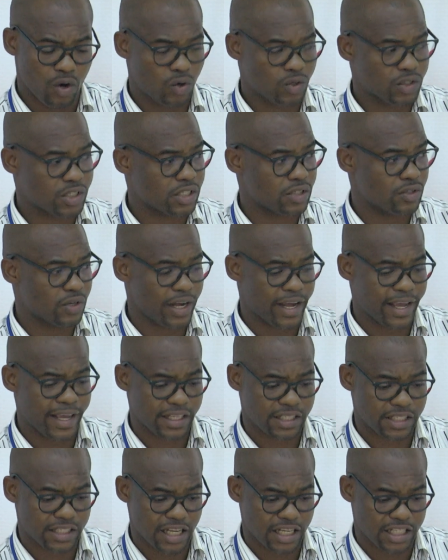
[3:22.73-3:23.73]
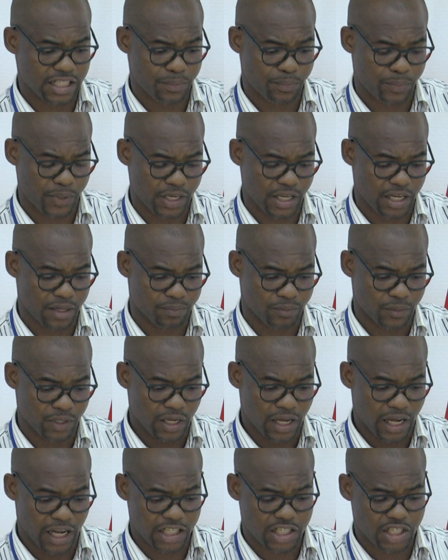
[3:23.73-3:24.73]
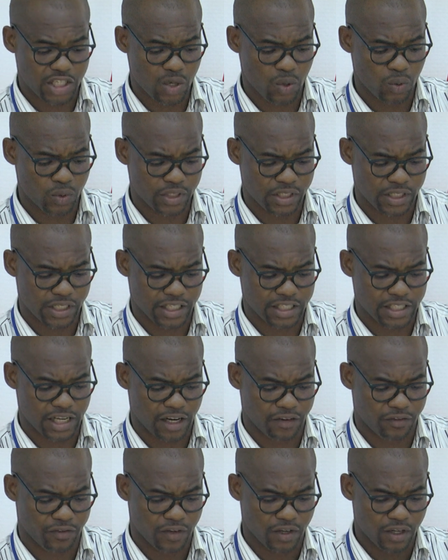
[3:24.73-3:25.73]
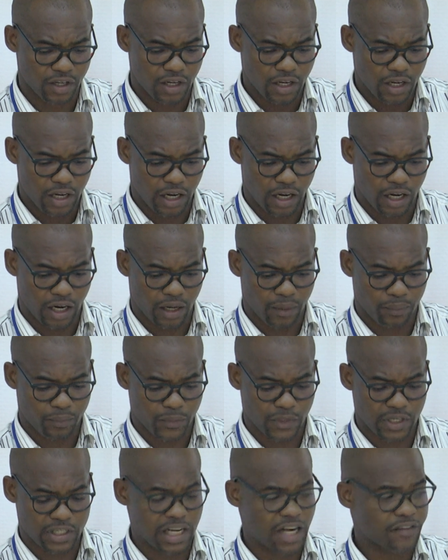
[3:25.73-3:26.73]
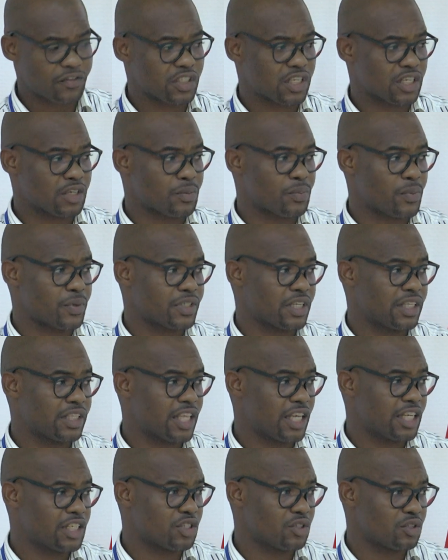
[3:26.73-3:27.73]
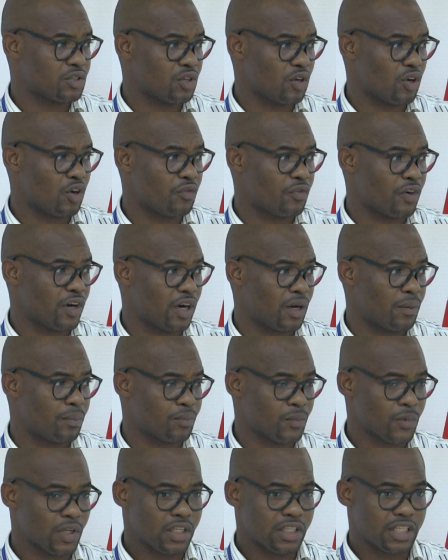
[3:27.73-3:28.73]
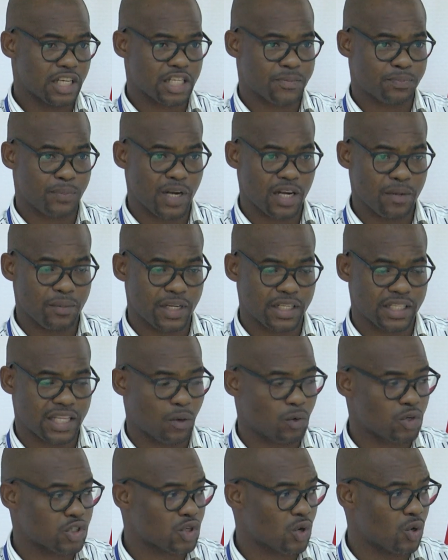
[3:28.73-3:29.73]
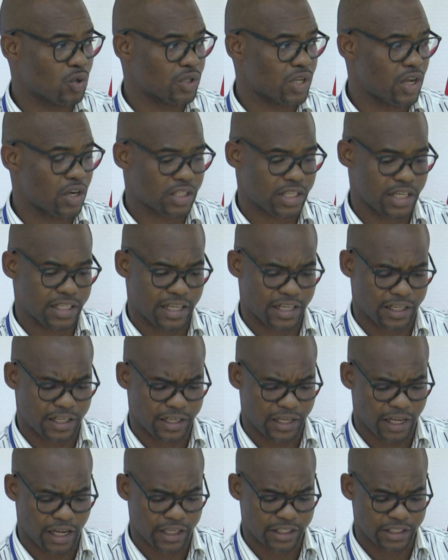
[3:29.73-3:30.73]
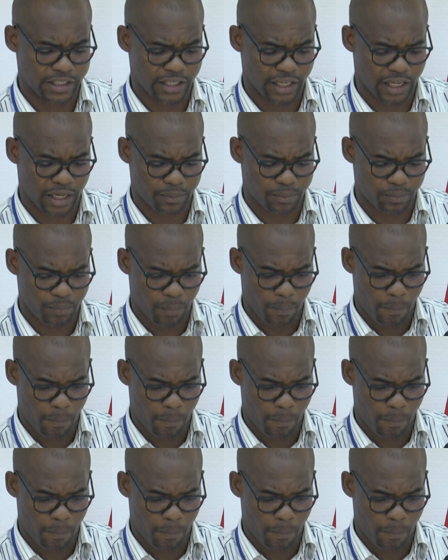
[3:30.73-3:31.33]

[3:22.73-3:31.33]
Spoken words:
until 8:30 p.m. as shown in the graph. The graph is a representation of the experiment that was conducted at the lab.